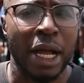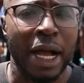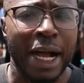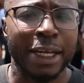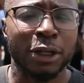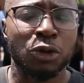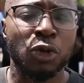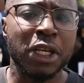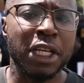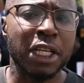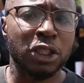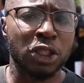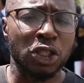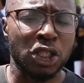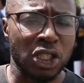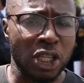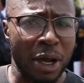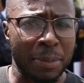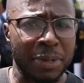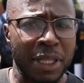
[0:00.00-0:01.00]
and we need to
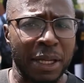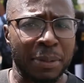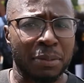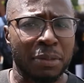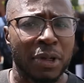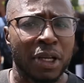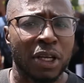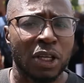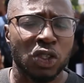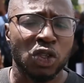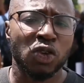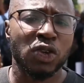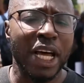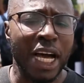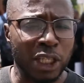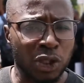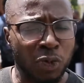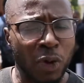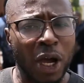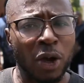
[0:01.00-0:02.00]
stop them. So
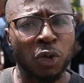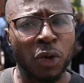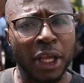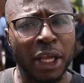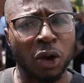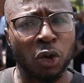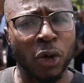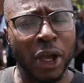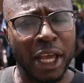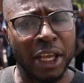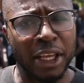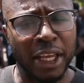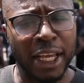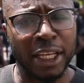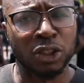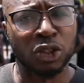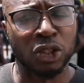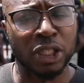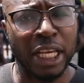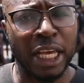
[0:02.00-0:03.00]
that's why we're
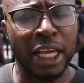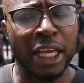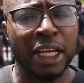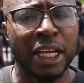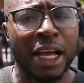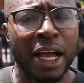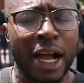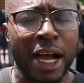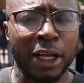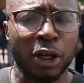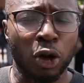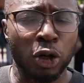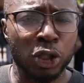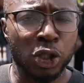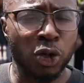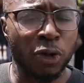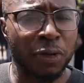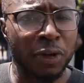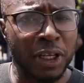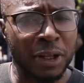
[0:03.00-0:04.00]
here today, and
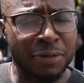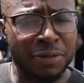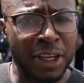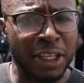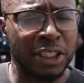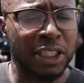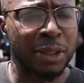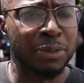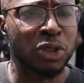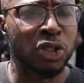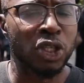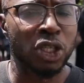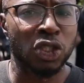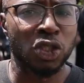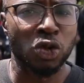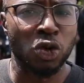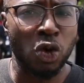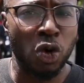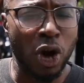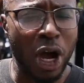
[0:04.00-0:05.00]
also for the victims,
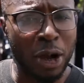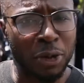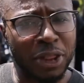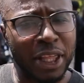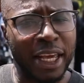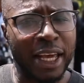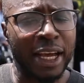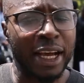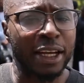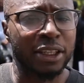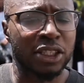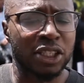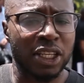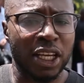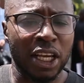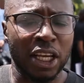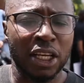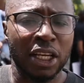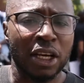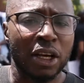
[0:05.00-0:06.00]
just to go out there and
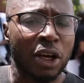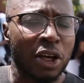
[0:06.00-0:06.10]
say,